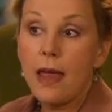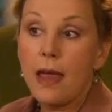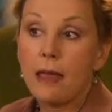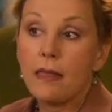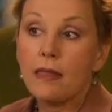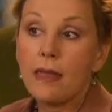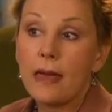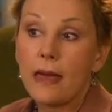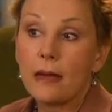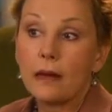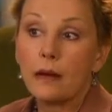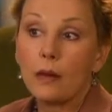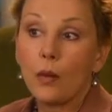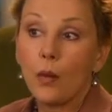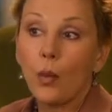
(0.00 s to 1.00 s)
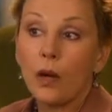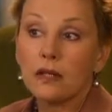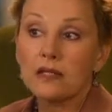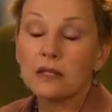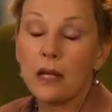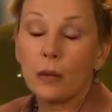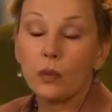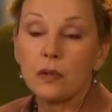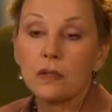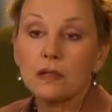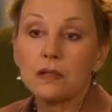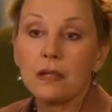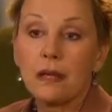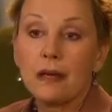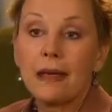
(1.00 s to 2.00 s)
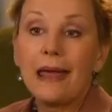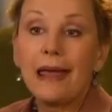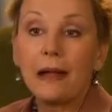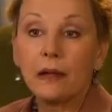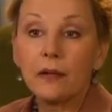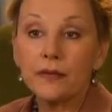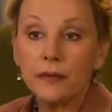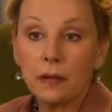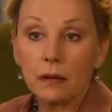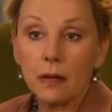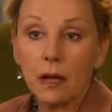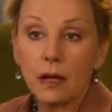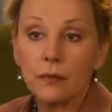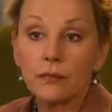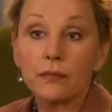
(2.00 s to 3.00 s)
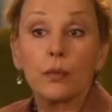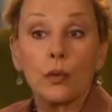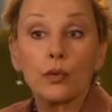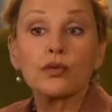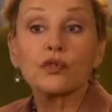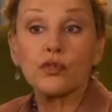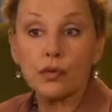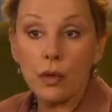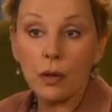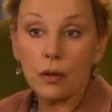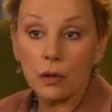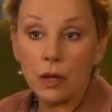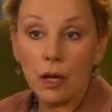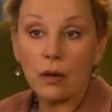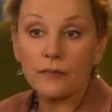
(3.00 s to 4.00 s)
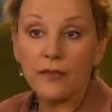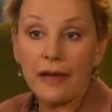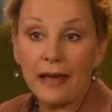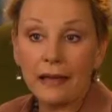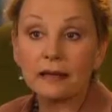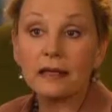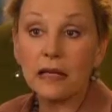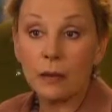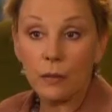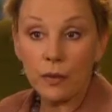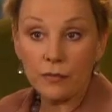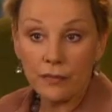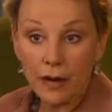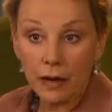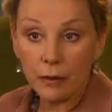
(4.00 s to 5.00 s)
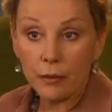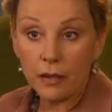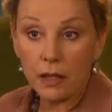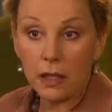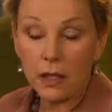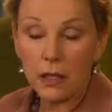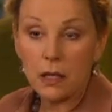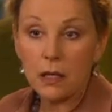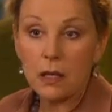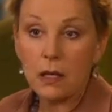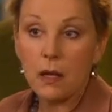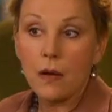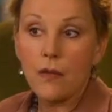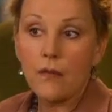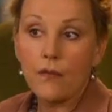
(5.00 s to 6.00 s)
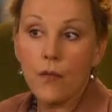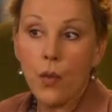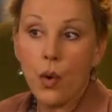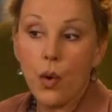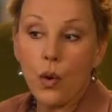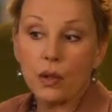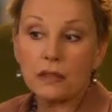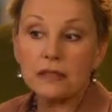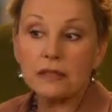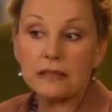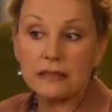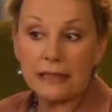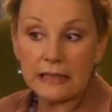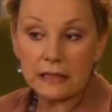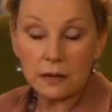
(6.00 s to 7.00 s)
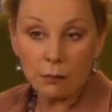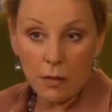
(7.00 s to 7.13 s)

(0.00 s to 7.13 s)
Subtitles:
And then once I was healthy enough or strong enough, I had chemotherapy for 6